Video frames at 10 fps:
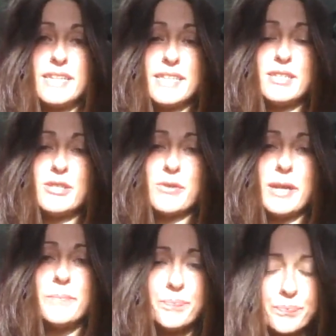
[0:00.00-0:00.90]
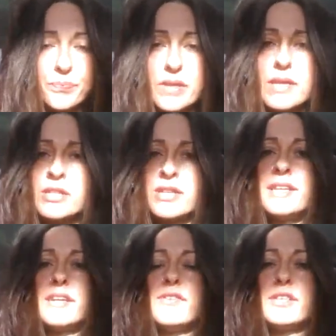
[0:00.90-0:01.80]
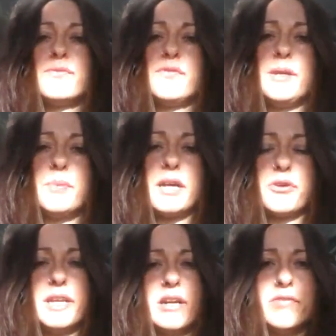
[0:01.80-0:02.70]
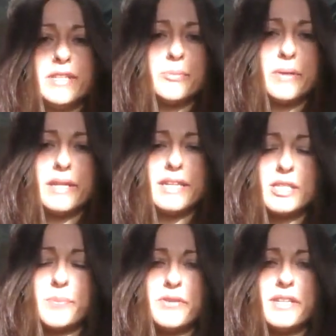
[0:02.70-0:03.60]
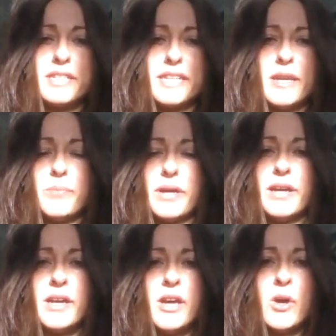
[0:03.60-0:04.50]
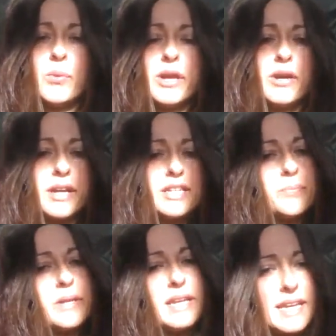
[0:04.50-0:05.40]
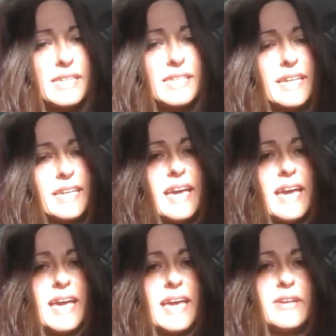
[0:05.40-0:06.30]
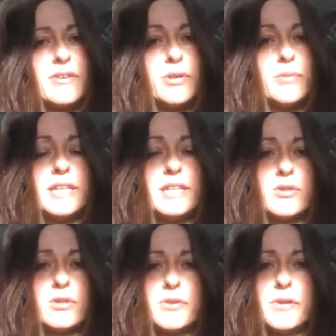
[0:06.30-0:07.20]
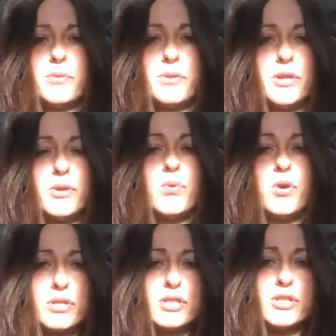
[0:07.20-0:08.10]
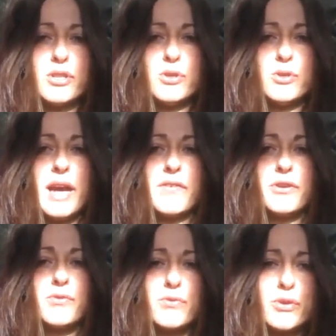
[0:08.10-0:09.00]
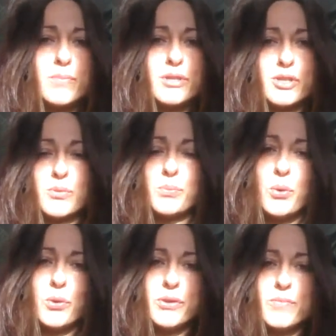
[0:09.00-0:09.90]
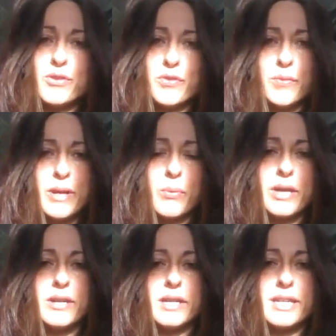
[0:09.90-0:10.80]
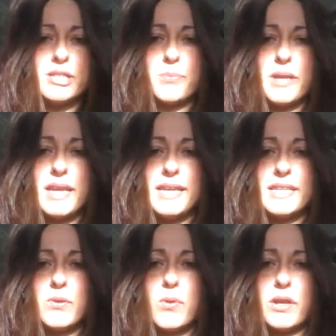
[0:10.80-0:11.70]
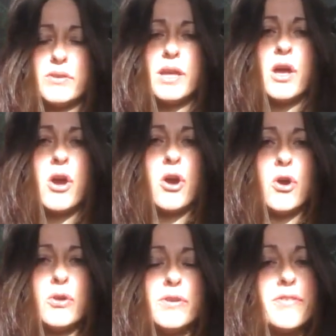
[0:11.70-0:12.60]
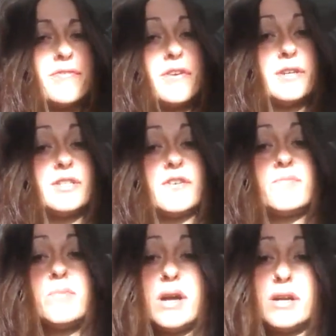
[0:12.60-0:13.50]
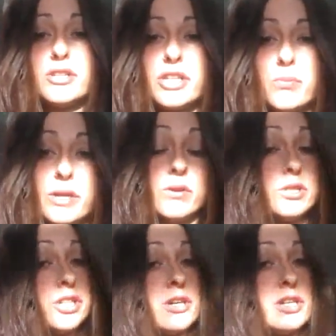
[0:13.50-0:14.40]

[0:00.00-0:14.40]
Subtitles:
days into it, so I can give you some feedback on how I've experienced it. But we are going to be leading a group detox, so anyone who wants to have a group to support them through it, we are going to be leading one on the 1st of March. And we're not